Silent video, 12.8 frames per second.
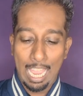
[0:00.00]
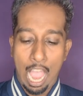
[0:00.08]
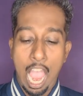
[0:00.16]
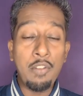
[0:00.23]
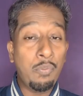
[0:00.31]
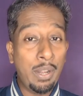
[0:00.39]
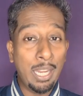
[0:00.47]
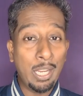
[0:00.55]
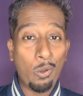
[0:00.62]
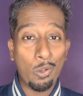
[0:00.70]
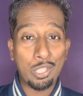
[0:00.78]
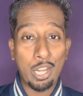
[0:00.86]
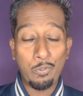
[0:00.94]
Ivory
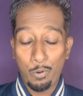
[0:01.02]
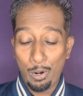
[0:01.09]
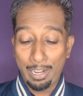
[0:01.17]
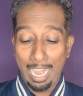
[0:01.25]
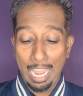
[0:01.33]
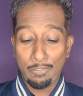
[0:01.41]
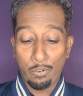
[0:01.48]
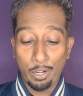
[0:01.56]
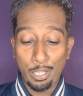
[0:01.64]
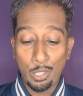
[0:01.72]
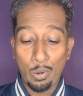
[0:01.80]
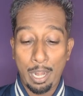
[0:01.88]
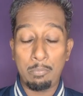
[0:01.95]
Coast at world rank
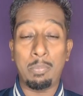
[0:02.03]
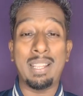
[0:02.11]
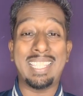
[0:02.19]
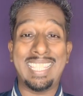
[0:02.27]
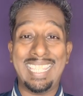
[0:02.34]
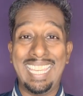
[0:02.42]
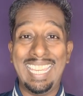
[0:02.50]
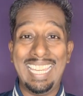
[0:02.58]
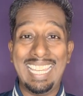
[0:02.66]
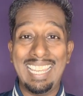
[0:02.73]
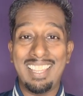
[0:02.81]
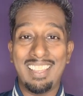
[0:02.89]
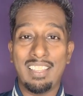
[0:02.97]
42 and
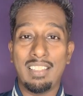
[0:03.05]
Brazil,